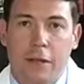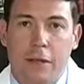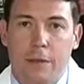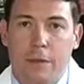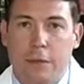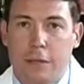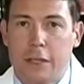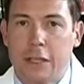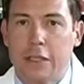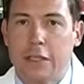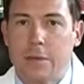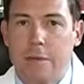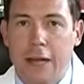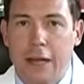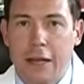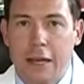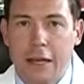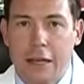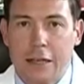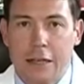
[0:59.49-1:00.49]
to
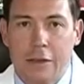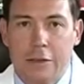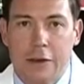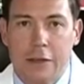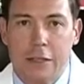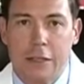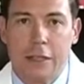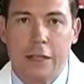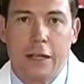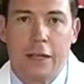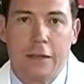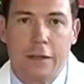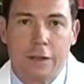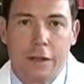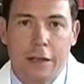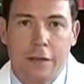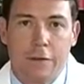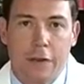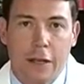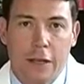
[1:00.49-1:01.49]
participate in activities of daily
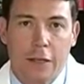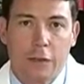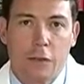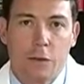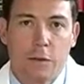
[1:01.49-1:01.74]
living and